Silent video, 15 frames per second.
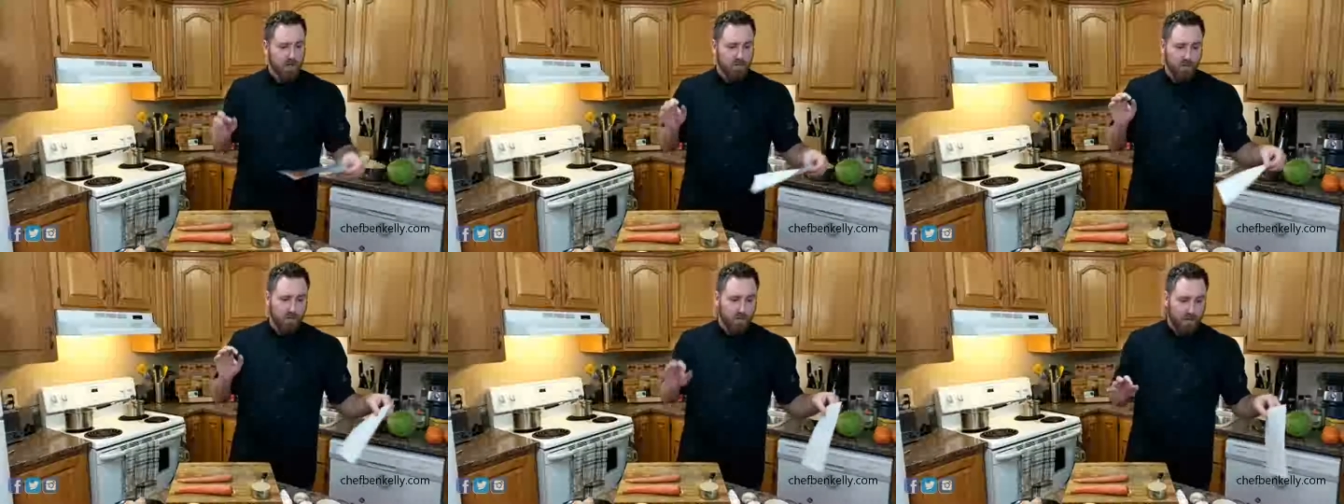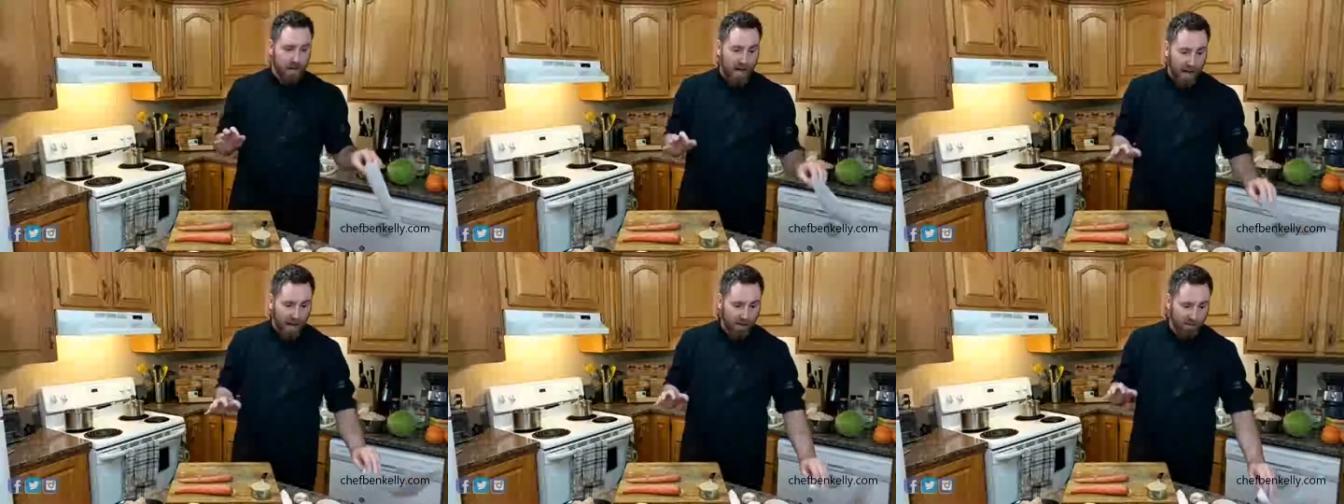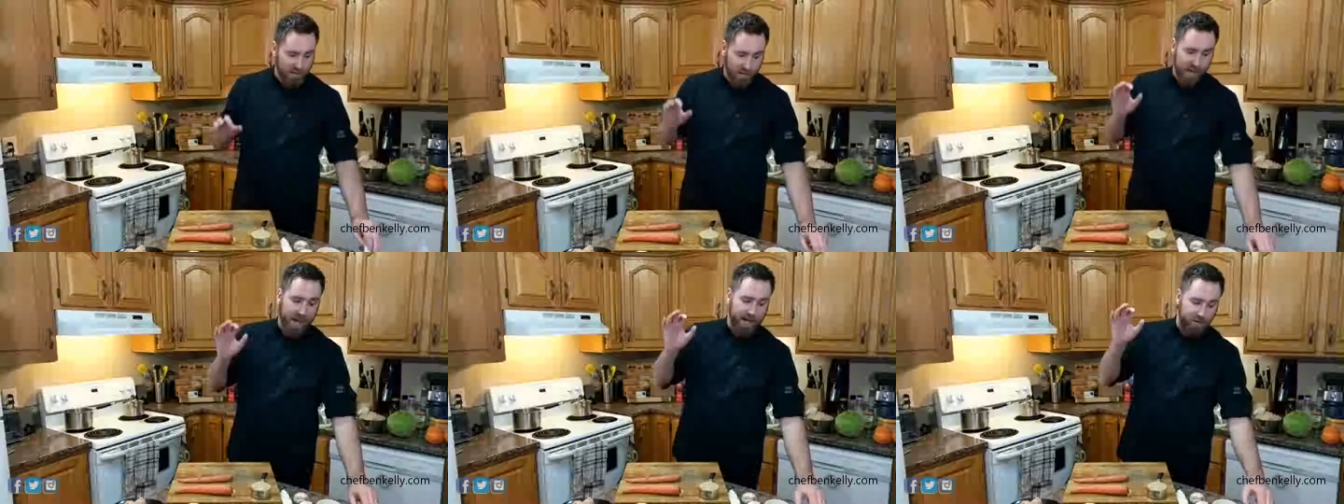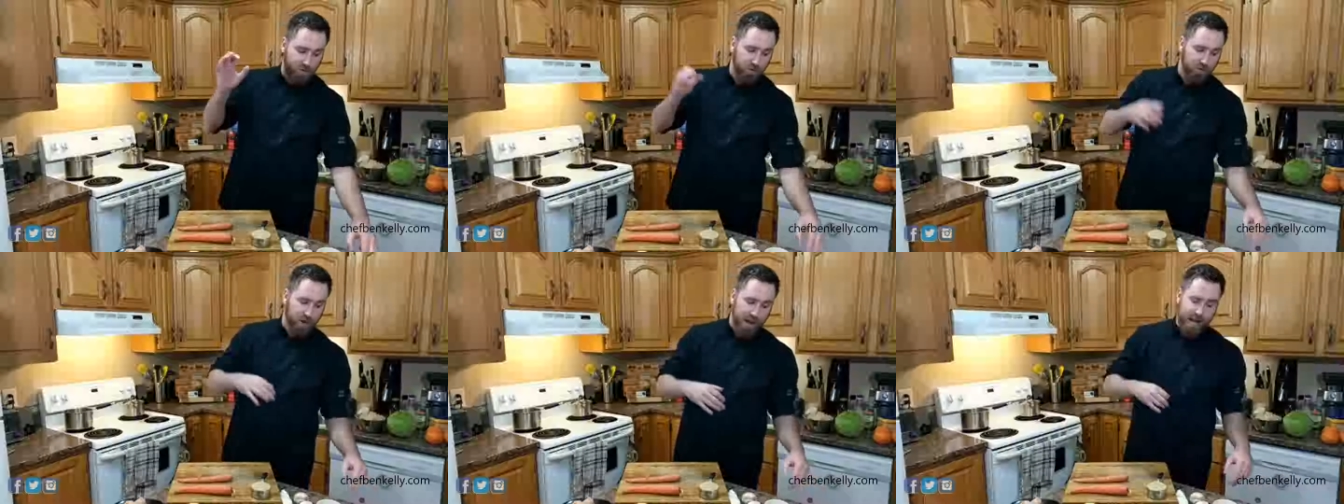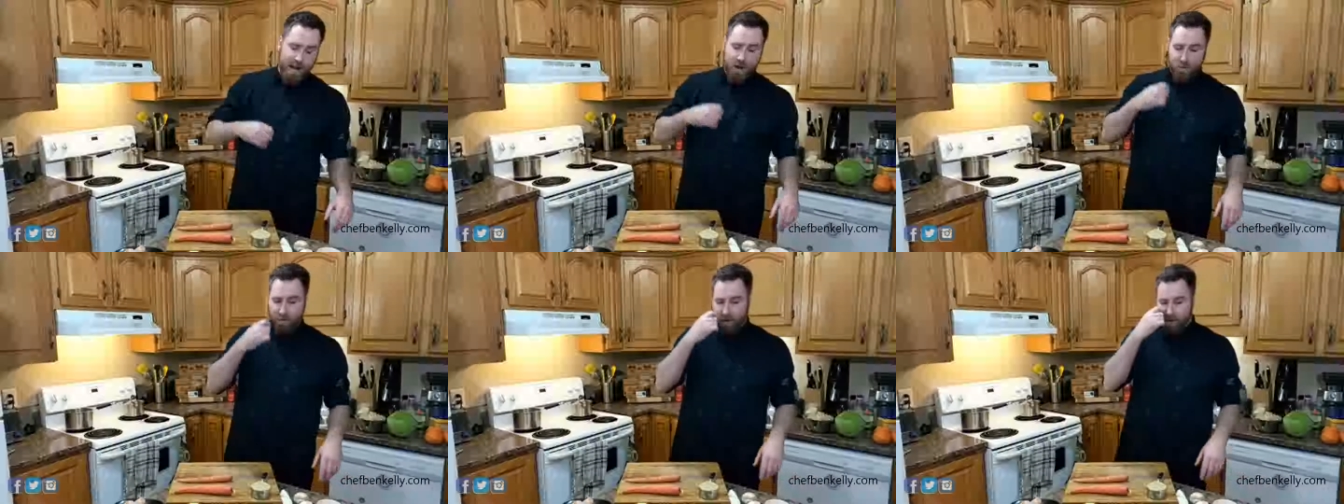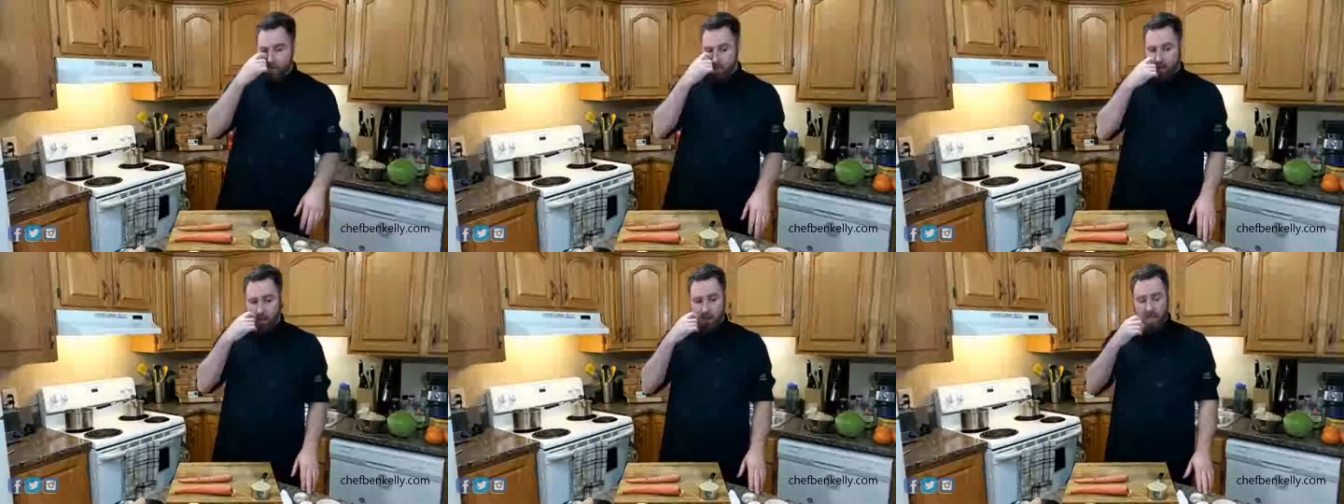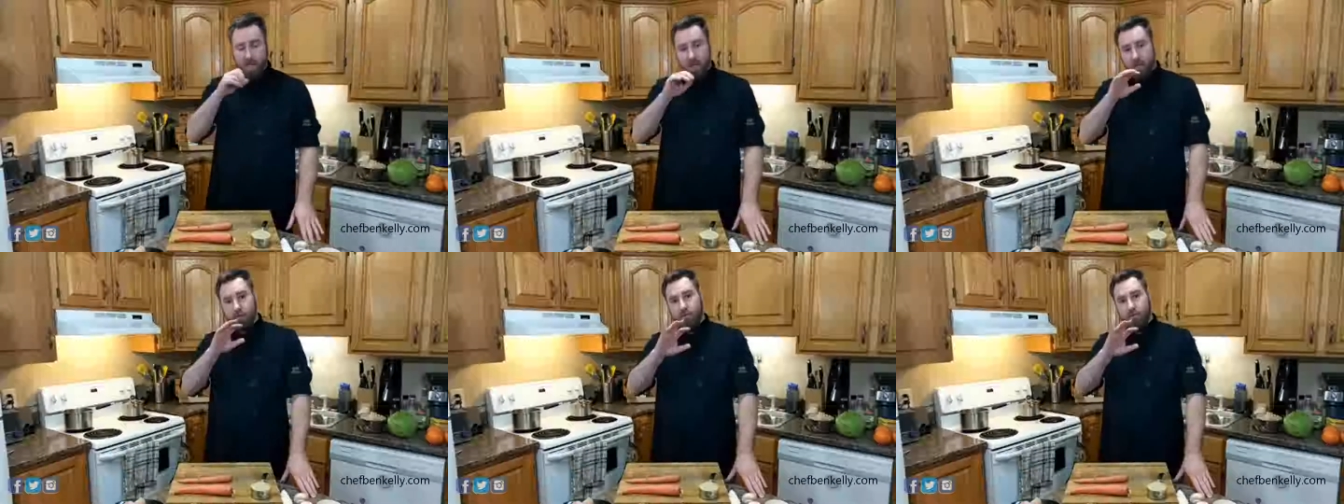so you can have the actual written out recipes.